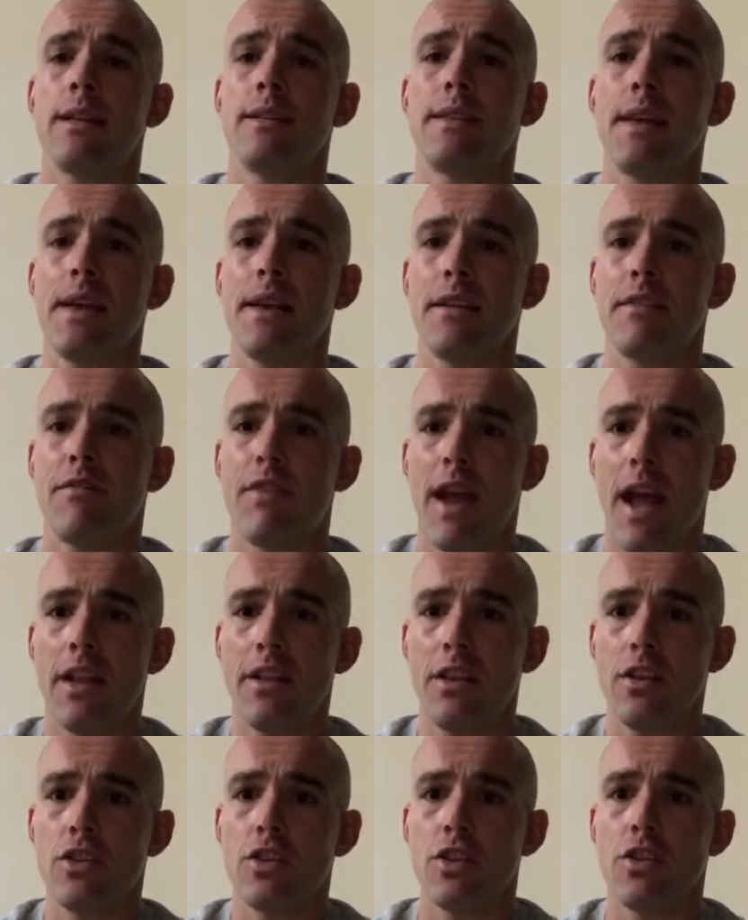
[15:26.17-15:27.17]
take
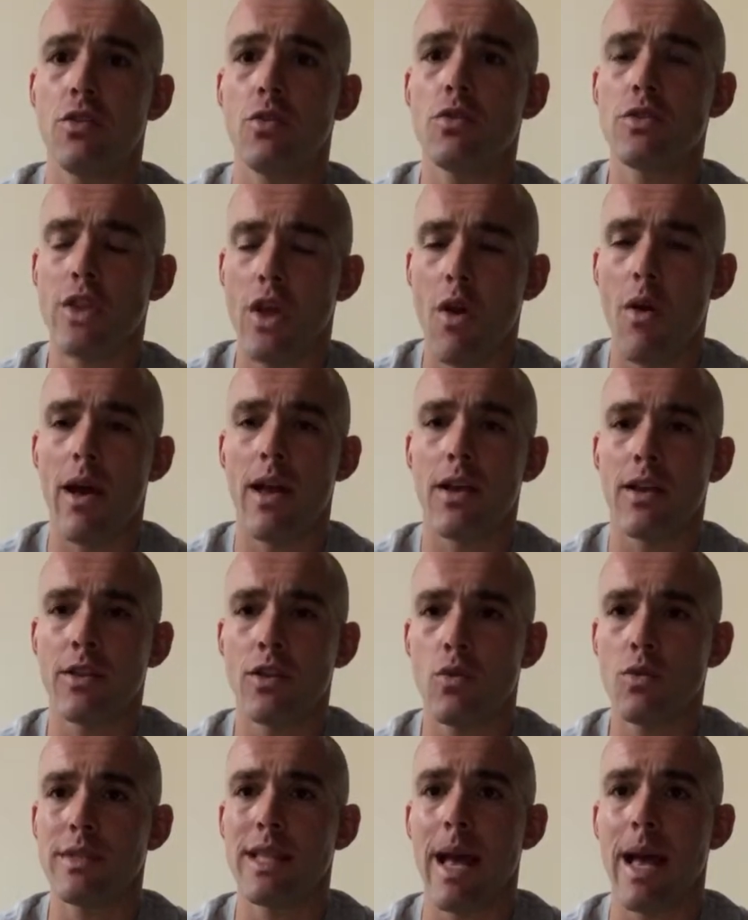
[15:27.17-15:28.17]
advantage and use the and
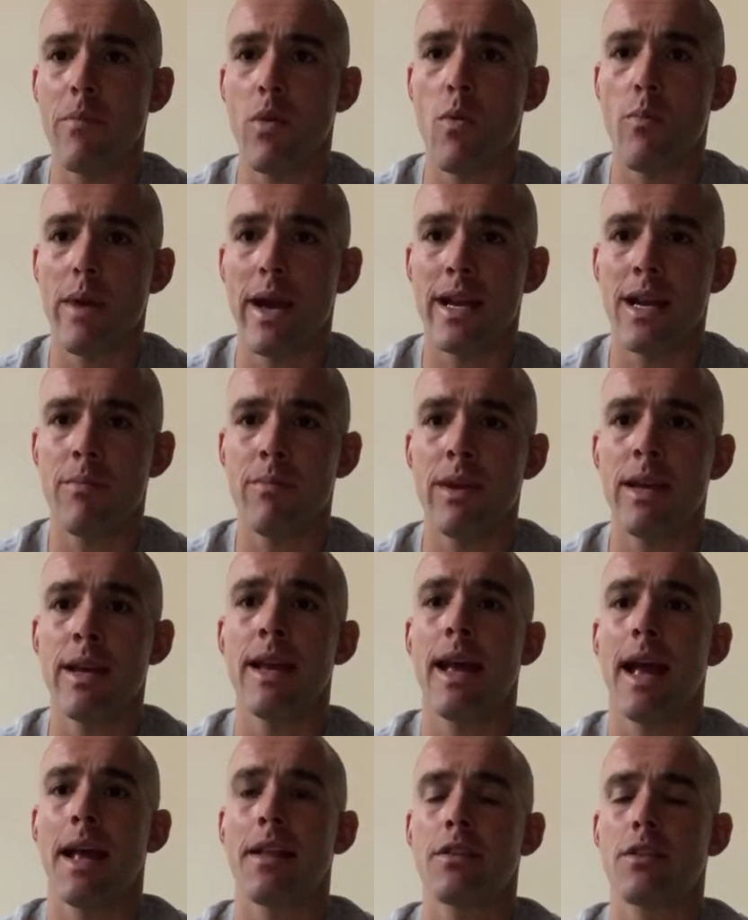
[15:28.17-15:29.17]
use that momentum
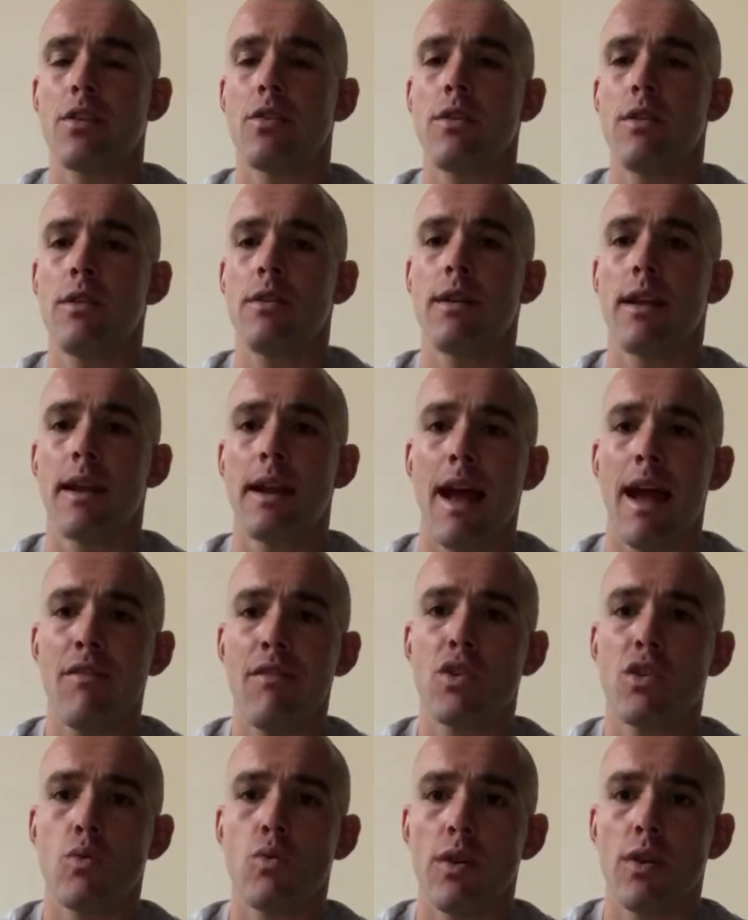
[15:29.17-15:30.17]
and turn an
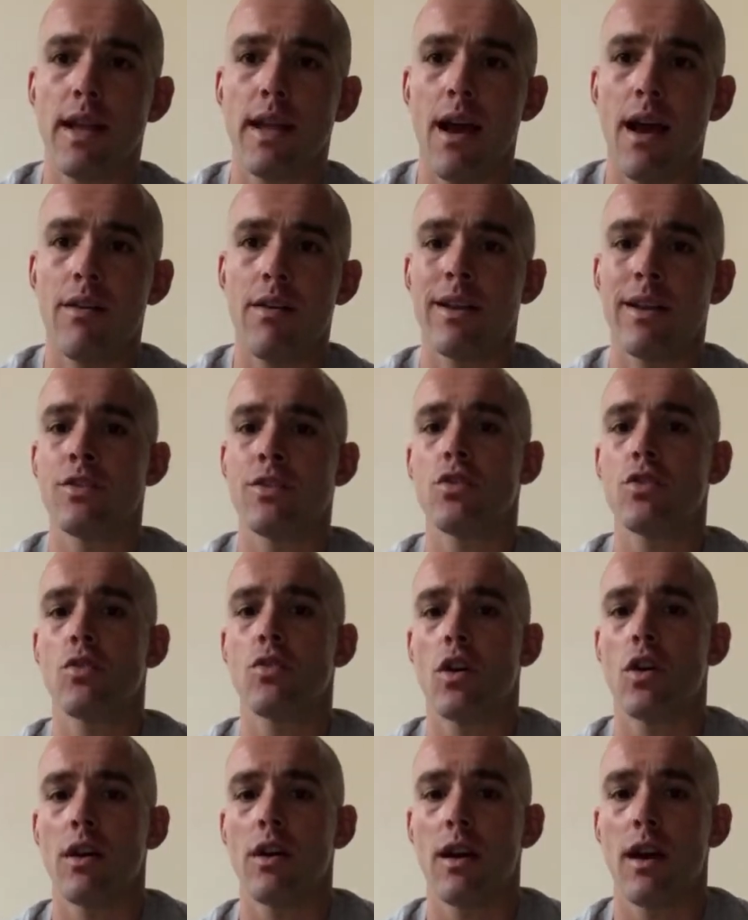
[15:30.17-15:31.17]
average workout
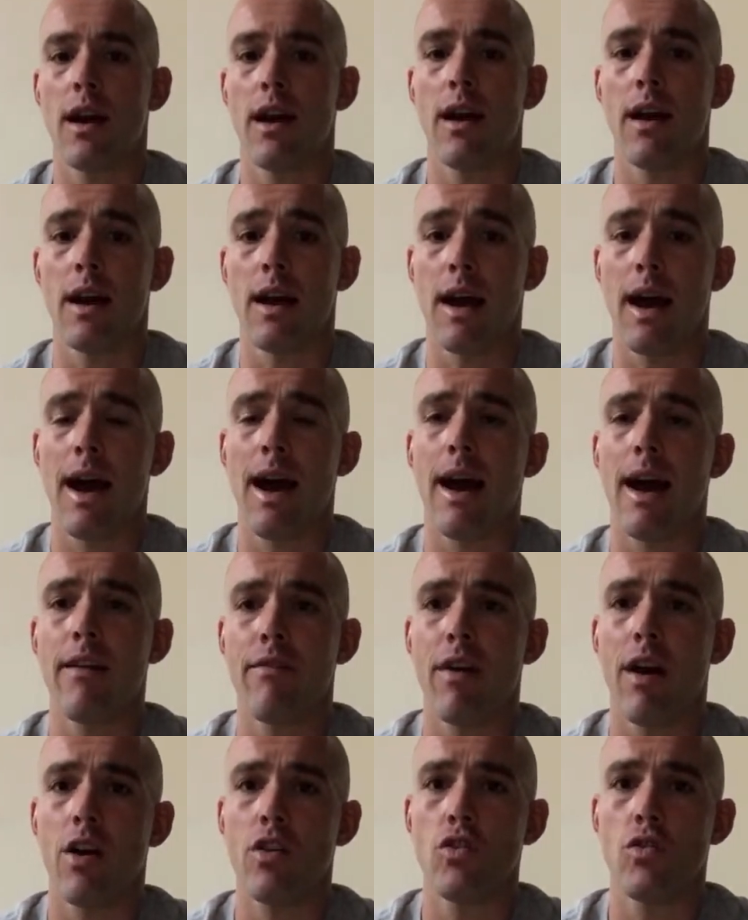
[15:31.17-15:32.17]
into a, a, a high
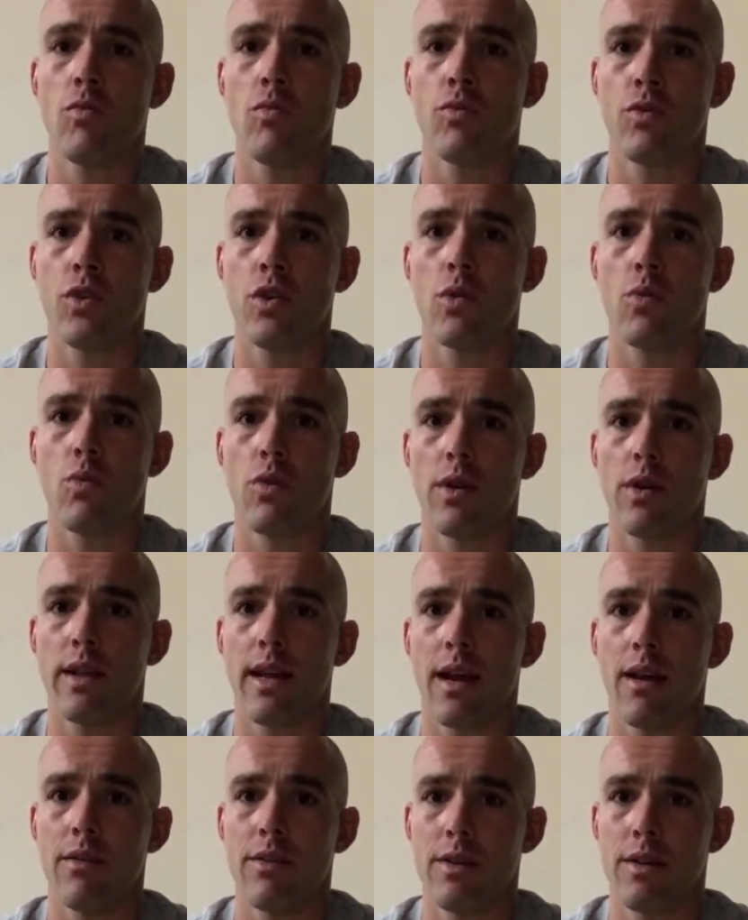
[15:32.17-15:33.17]
volume good
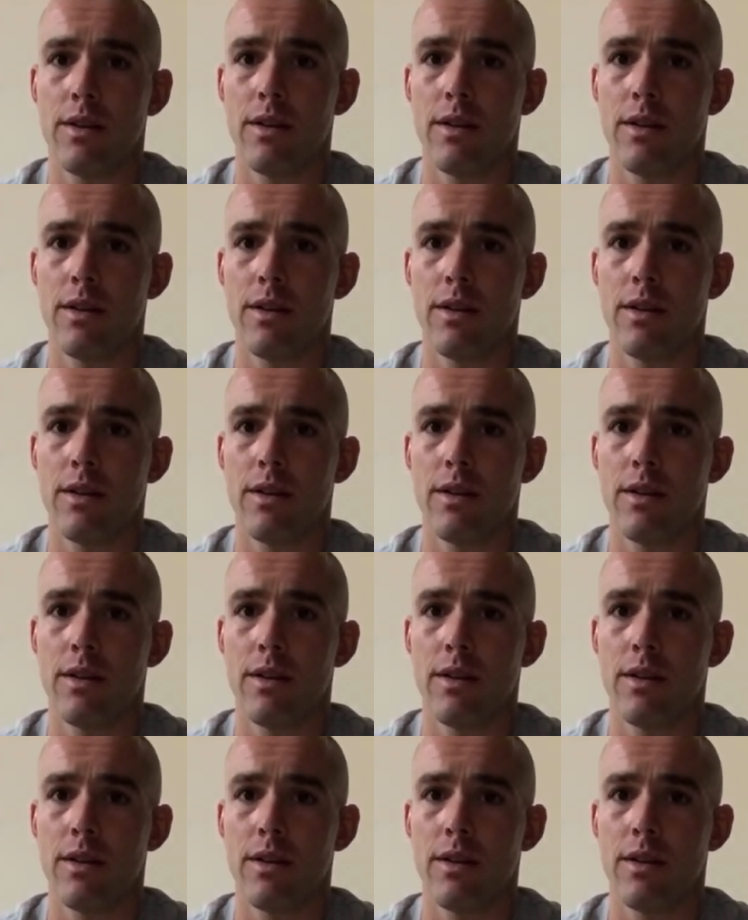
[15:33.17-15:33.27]
workout.